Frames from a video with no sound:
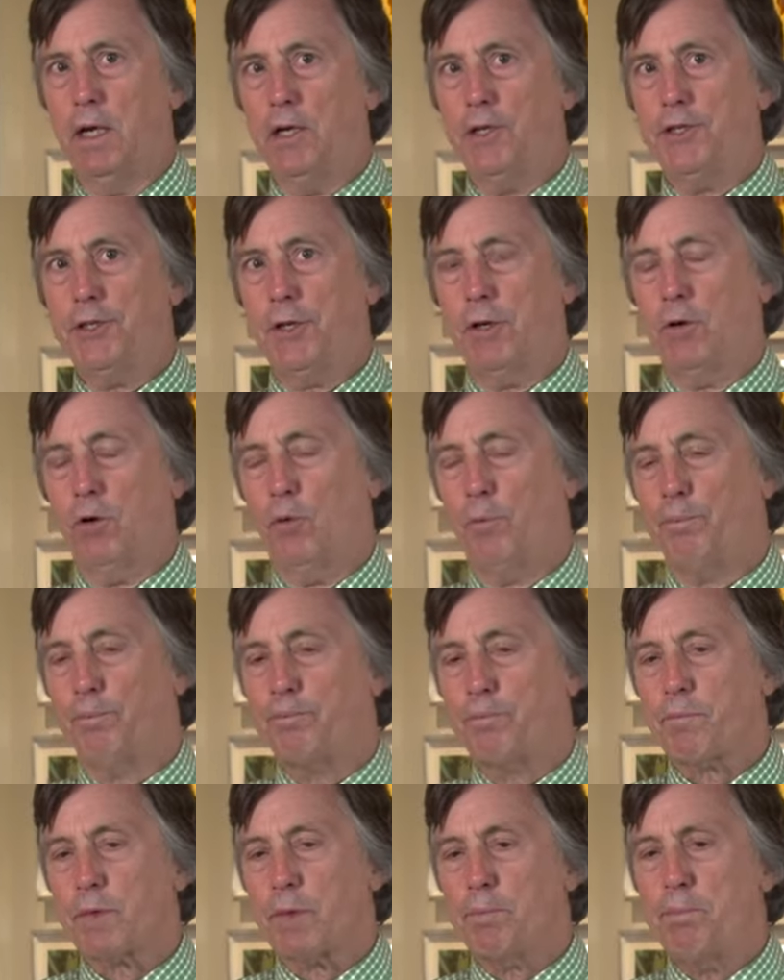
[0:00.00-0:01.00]
So
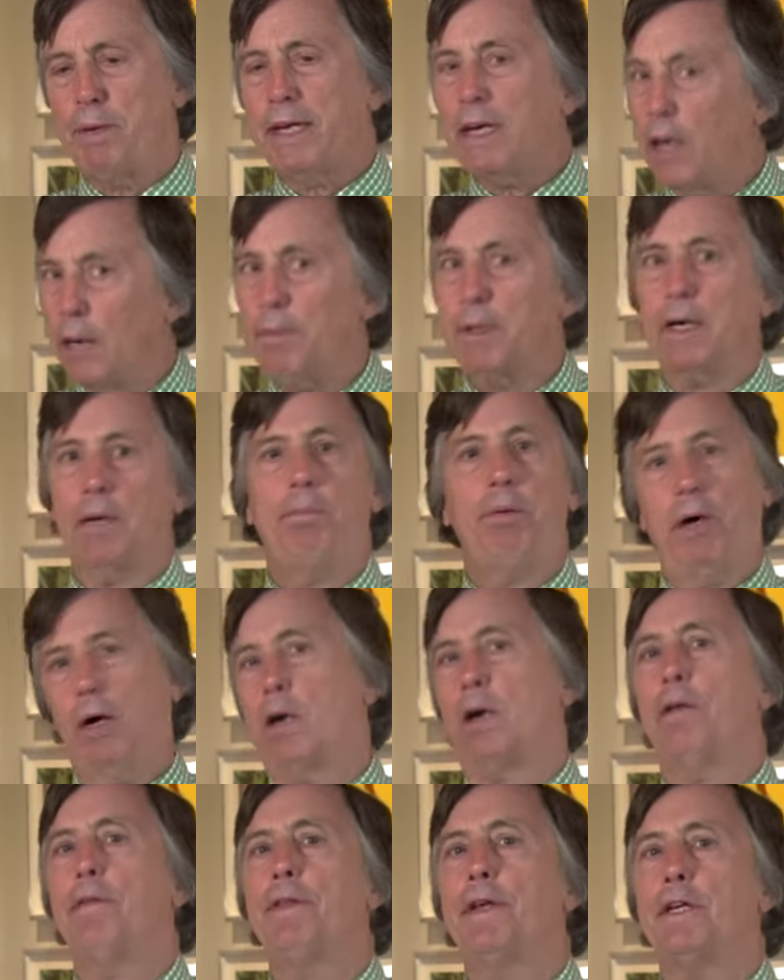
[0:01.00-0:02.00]
becoming a
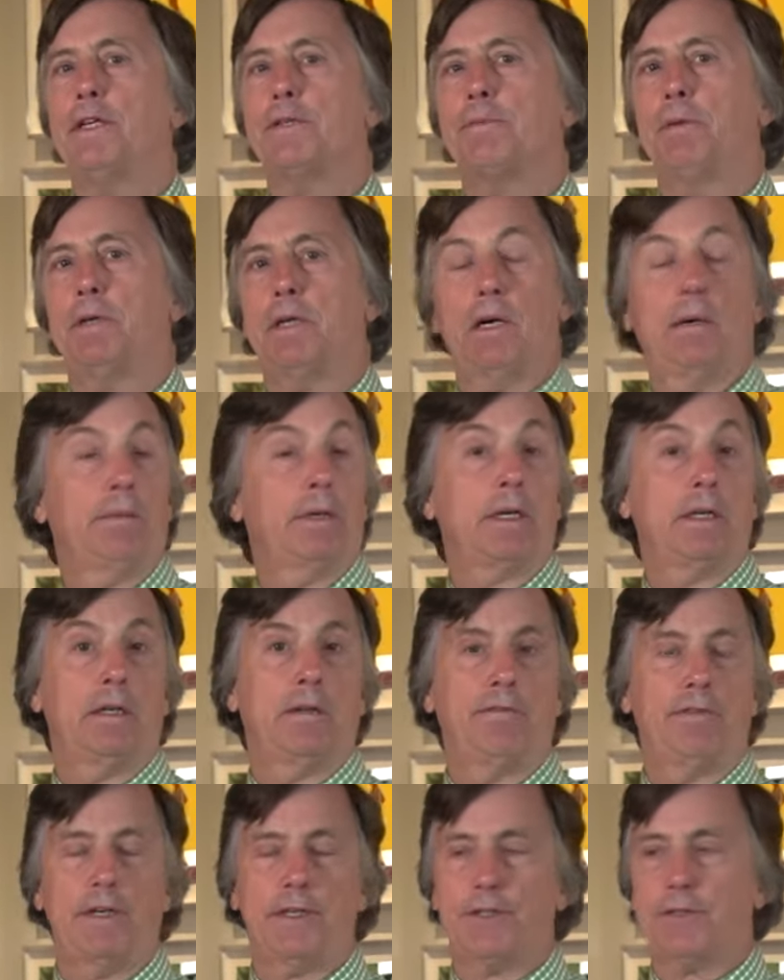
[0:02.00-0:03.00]
part of this, becoming an
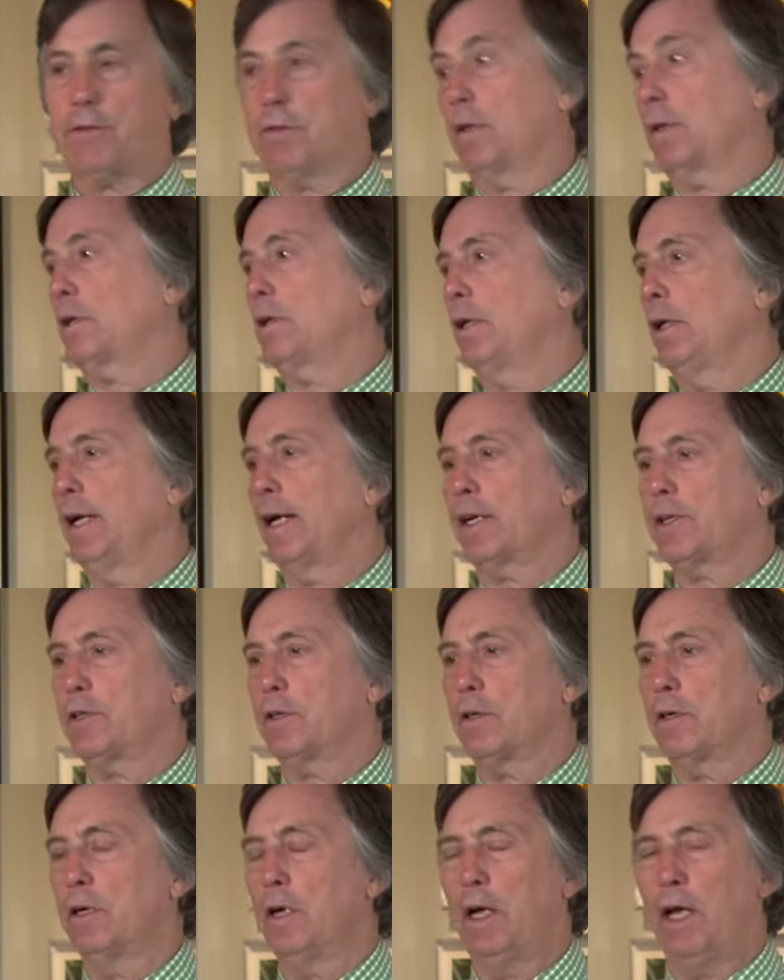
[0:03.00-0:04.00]
investor, a
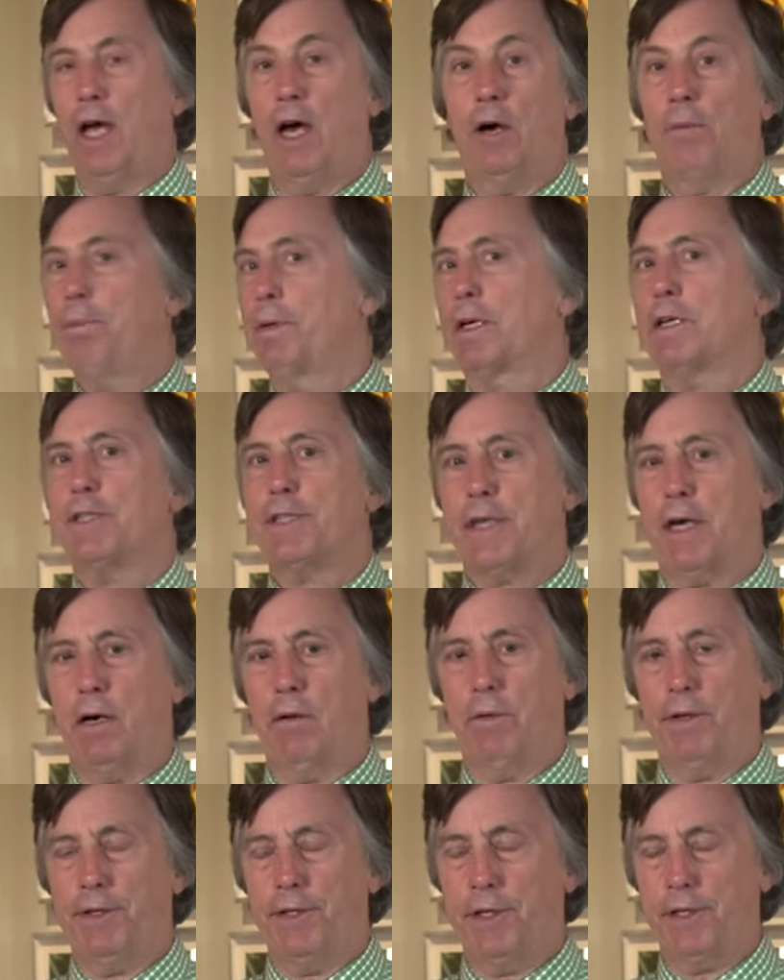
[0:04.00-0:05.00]
collector, helping us out
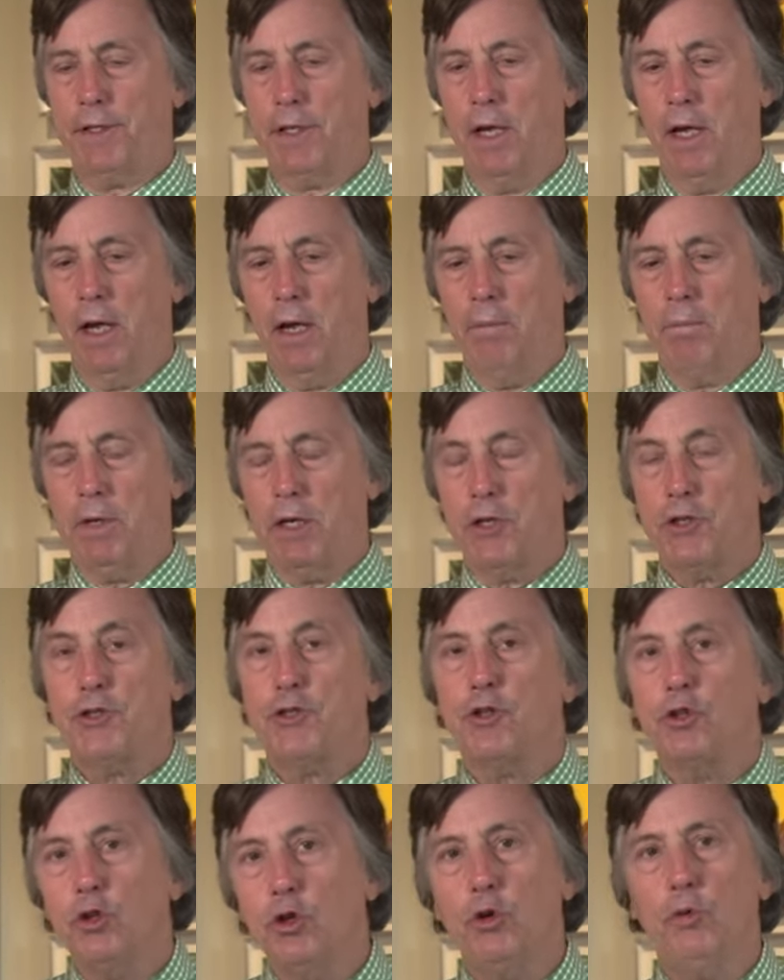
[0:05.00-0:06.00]
with this means
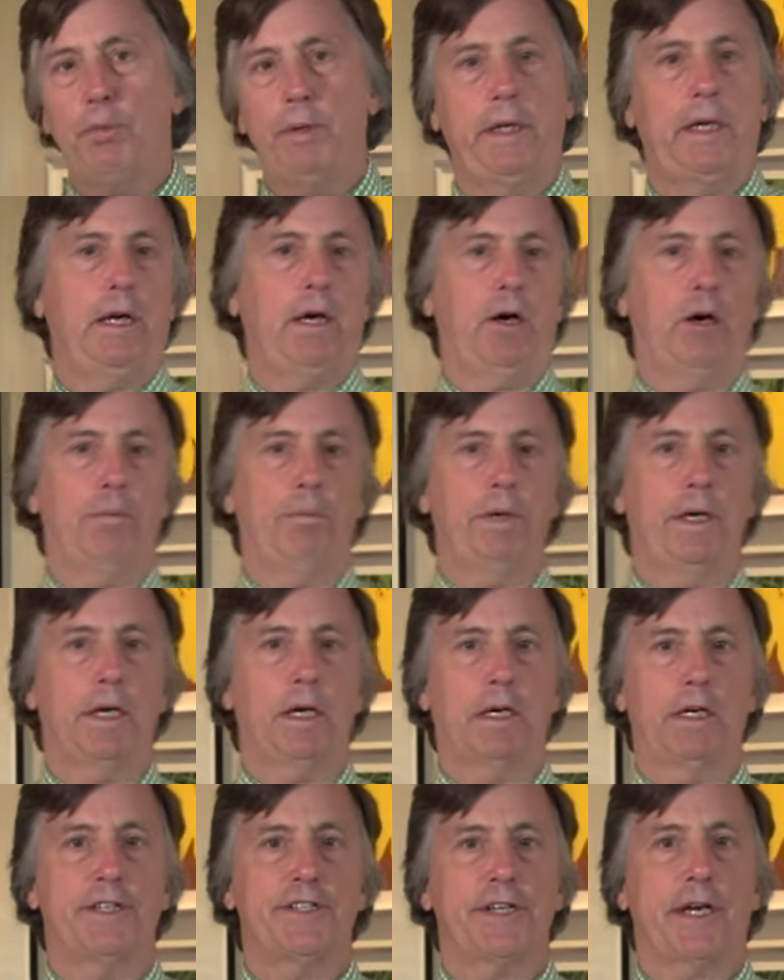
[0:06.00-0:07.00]
you'll be
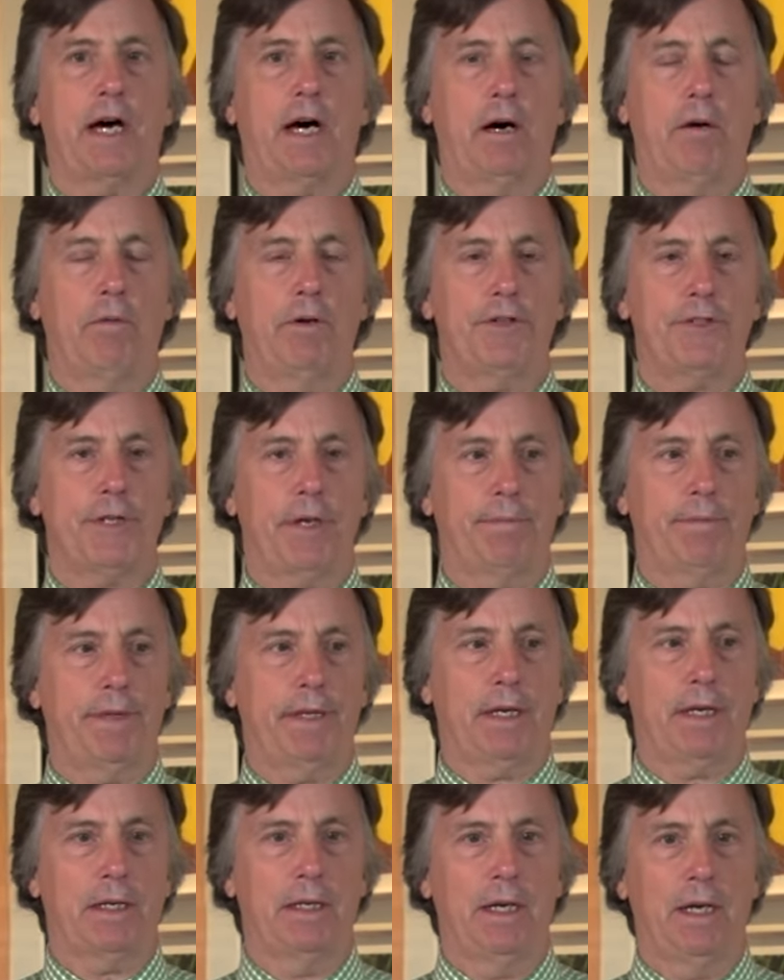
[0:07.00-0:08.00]
helping us out with
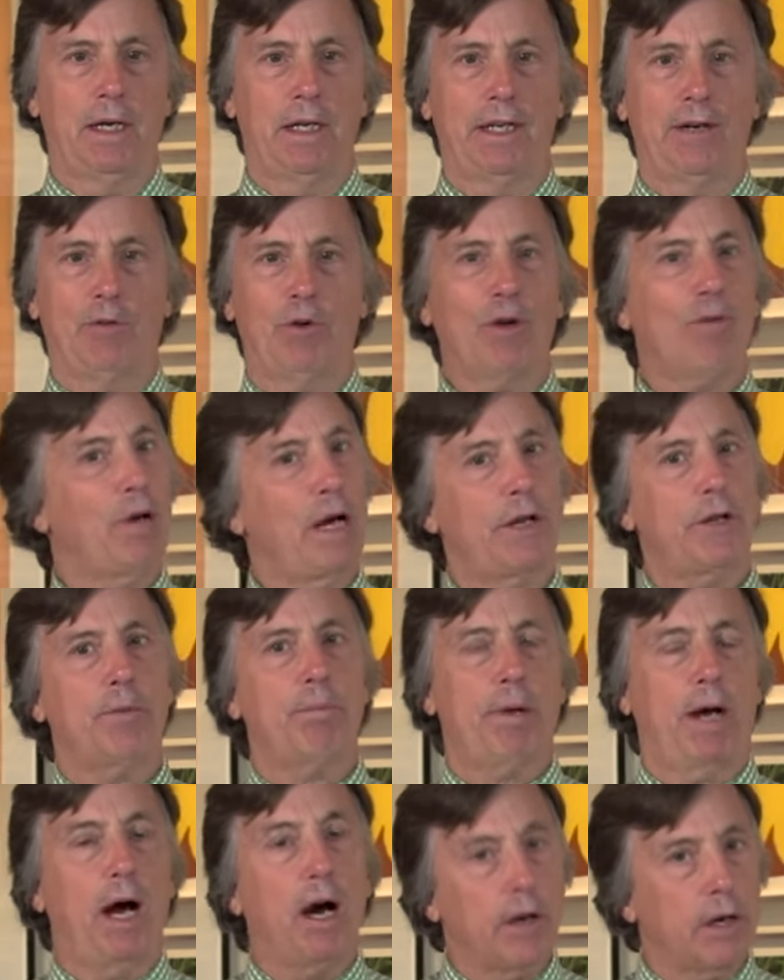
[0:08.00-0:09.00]
something that we're rather
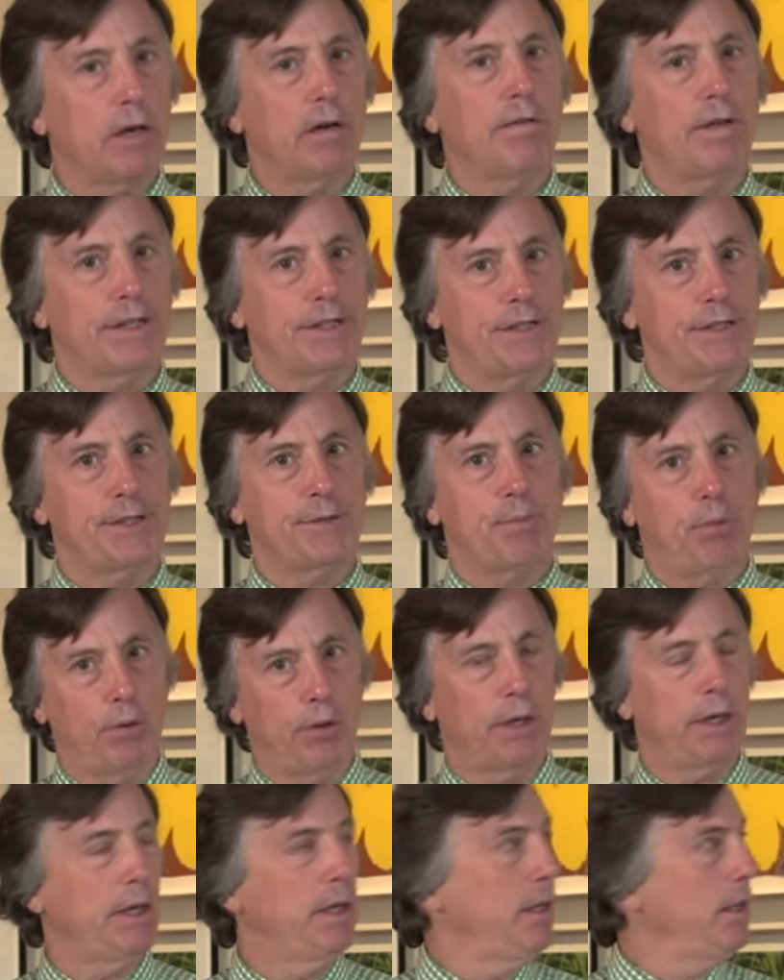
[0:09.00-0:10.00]
proud of at this
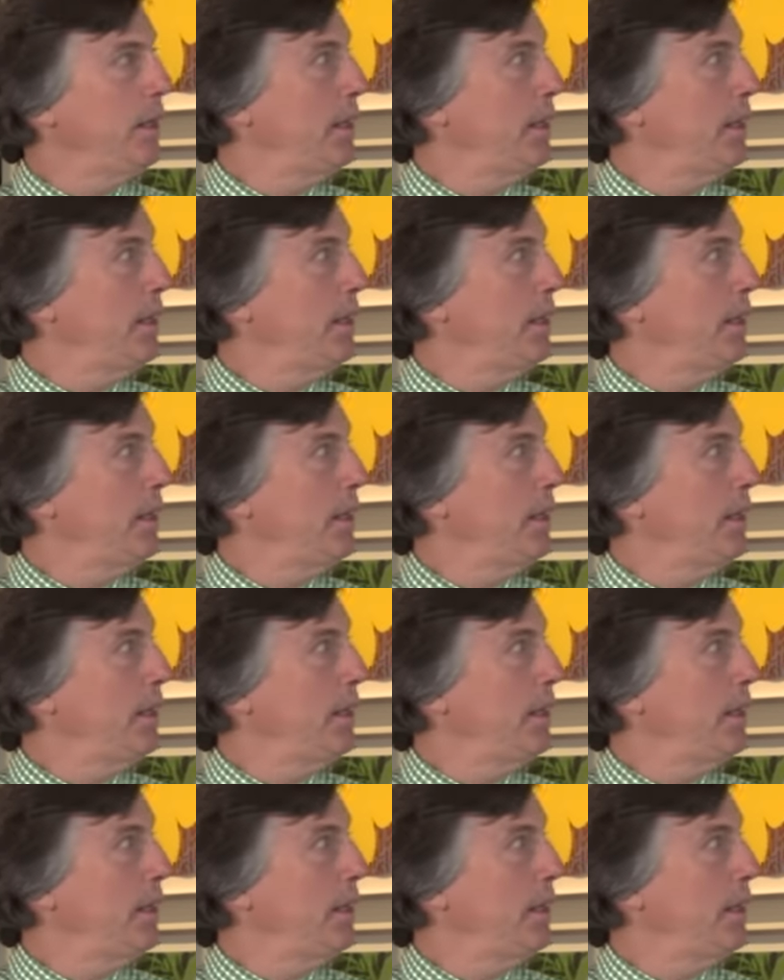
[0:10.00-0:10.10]
point.